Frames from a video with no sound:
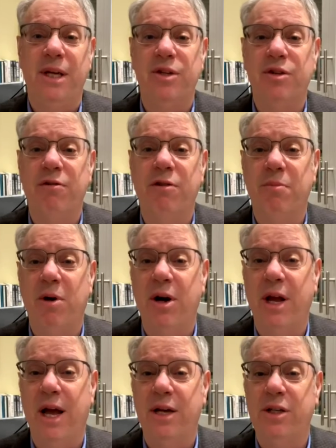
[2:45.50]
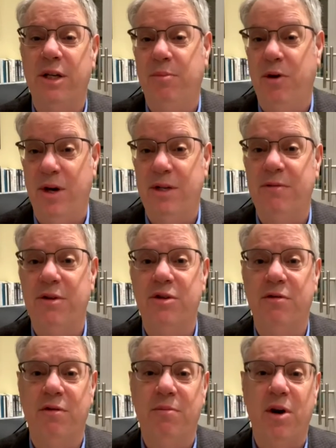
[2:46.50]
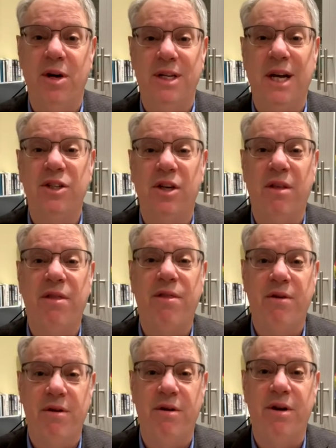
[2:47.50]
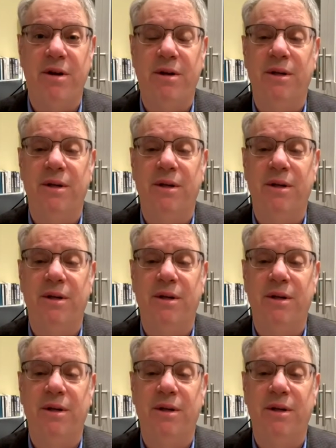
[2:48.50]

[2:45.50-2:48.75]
the Progressive Conservative Party is actually third.